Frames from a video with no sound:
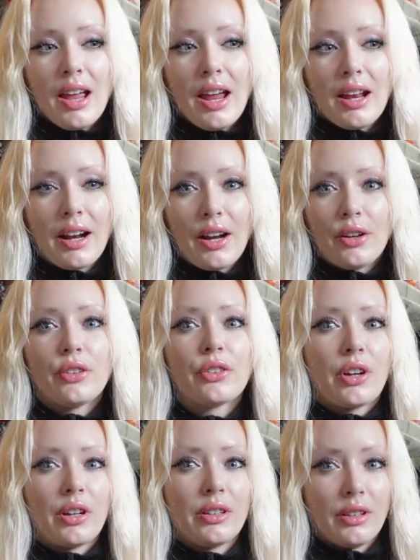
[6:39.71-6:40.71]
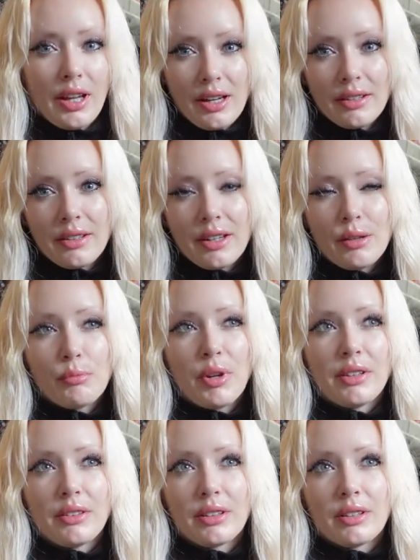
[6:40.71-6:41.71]
and I just gotten lazy and
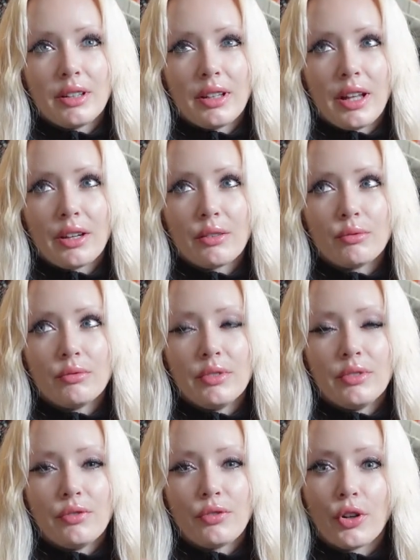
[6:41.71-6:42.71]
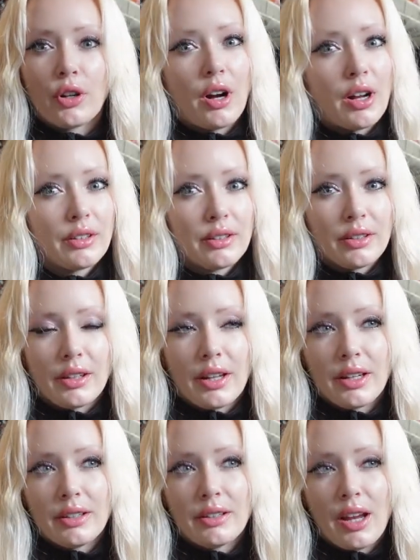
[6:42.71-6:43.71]
basically like forgot to
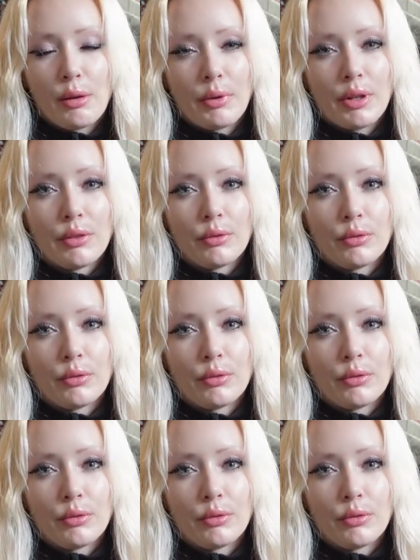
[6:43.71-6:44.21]
like take my